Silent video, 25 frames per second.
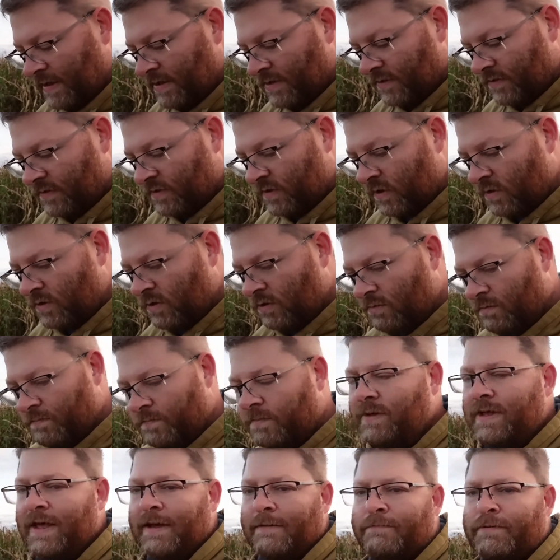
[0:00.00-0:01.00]
so you
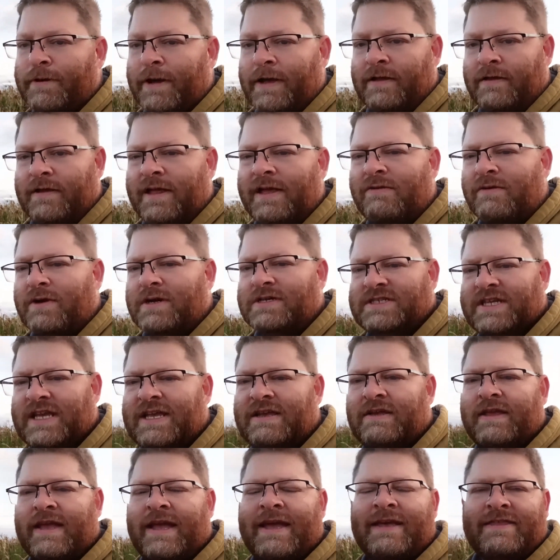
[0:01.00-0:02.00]
get paid. Anyways,
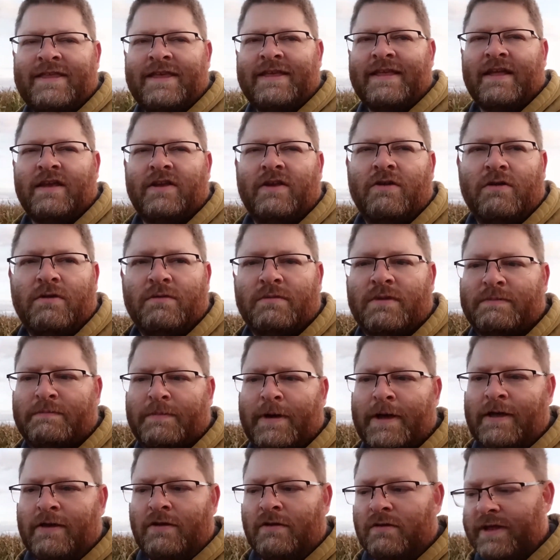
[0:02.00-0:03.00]
anything they can do to
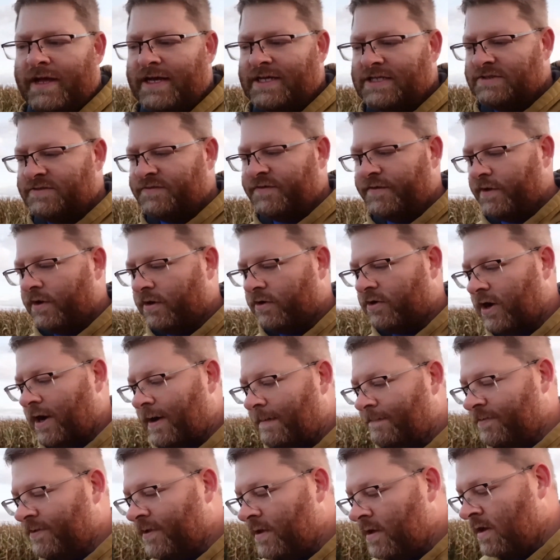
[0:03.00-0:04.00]
pay you less for your
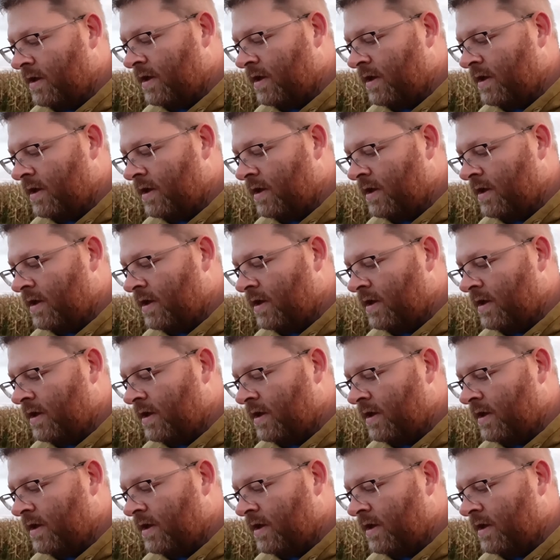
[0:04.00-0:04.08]
crops,